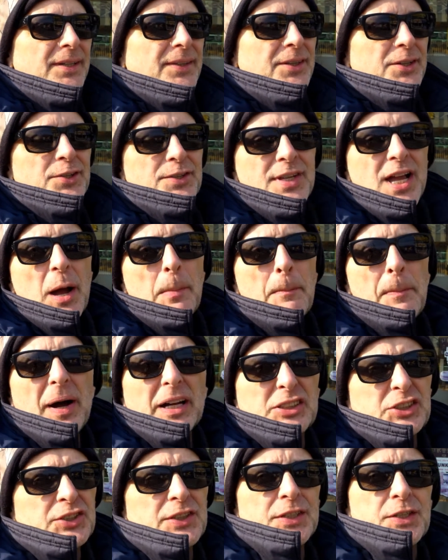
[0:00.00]
but there's not
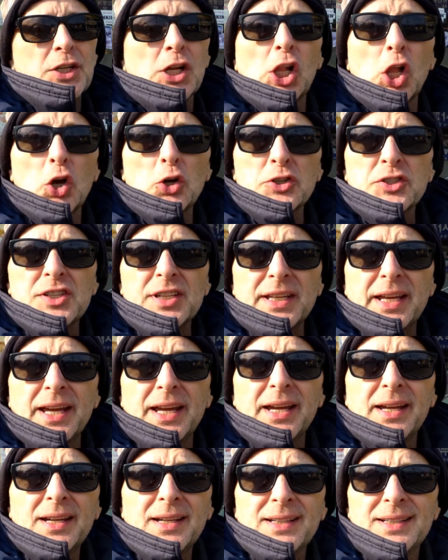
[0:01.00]
much that's closed
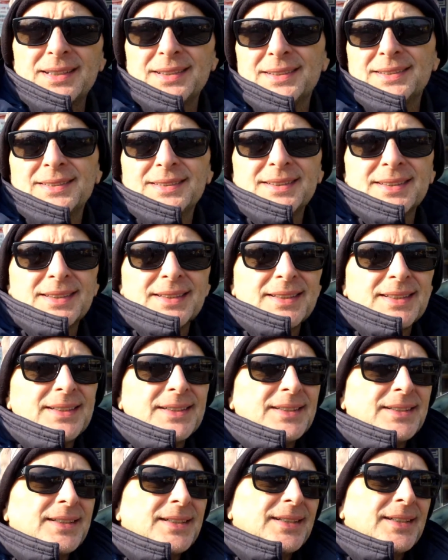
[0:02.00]
today.
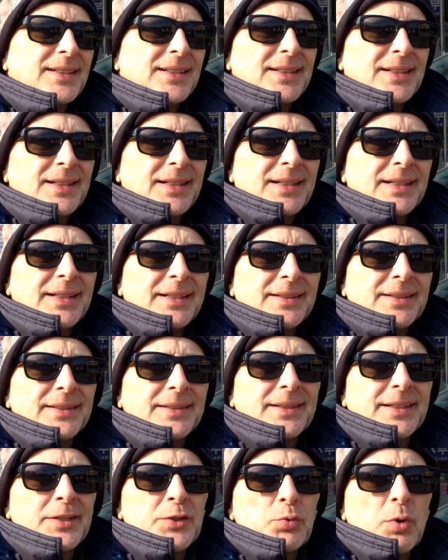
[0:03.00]

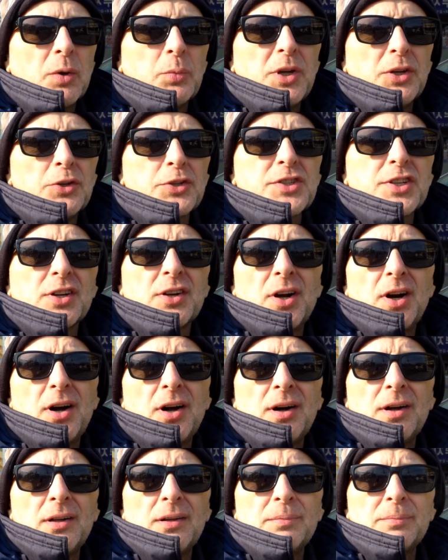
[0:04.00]
Uh, it's what we used to
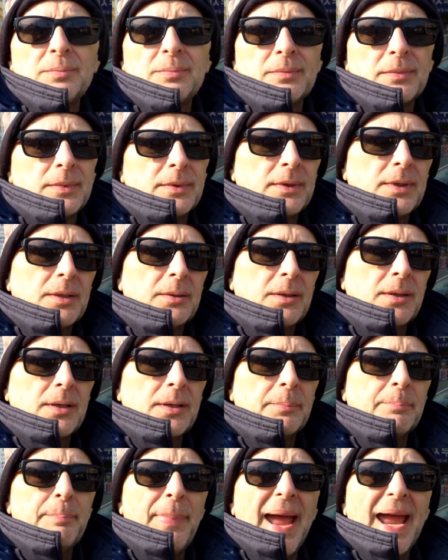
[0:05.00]
call
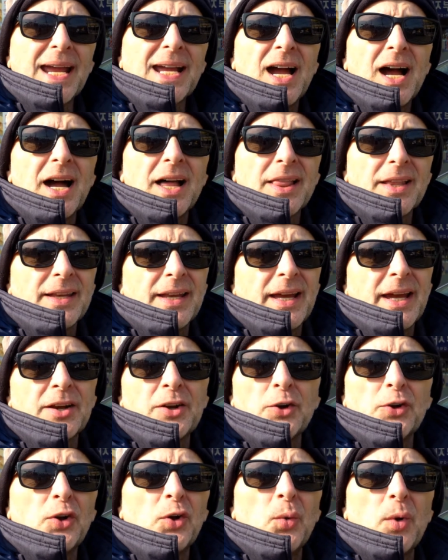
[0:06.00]
a bank holiday.
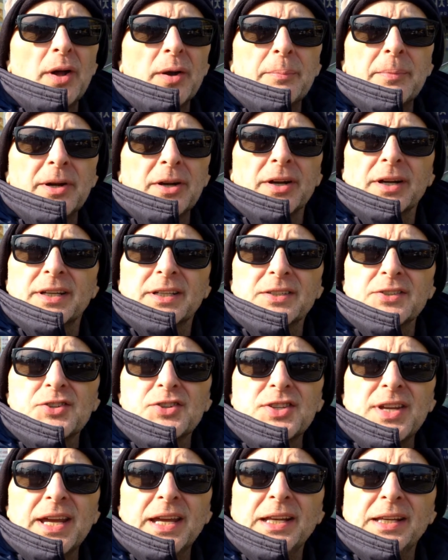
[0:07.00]
I don't know what
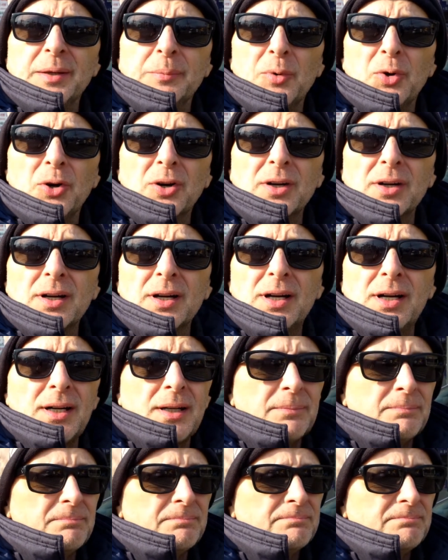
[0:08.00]
Americans say anymore.
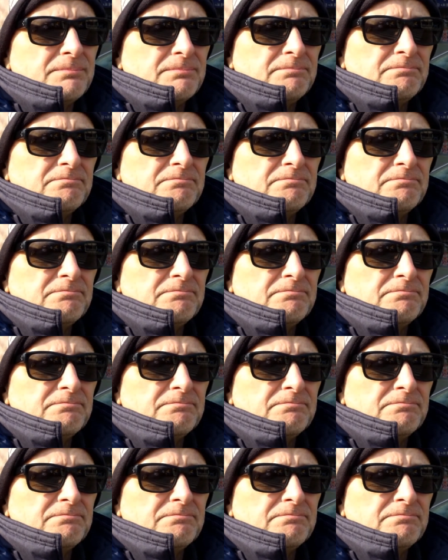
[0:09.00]
Um,